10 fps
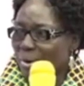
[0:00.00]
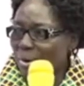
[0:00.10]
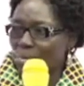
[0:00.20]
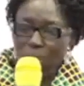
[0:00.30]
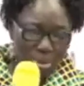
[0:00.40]

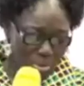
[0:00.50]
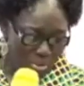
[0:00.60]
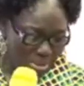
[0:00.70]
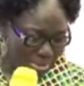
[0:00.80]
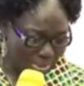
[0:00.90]
You want to do
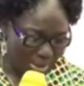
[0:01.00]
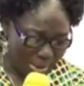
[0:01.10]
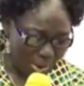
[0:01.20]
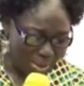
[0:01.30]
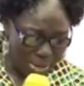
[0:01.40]
it?
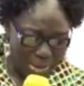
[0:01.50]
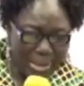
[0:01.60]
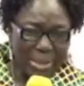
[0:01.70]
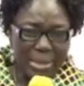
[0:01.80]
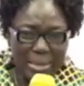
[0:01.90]
Okay.
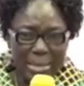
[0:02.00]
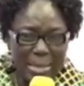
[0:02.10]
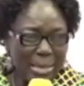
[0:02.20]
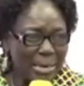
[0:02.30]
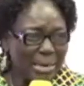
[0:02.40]

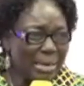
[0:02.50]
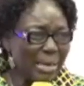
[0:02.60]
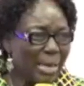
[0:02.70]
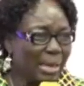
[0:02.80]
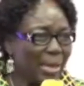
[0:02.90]

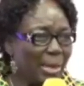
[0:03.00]
Eh?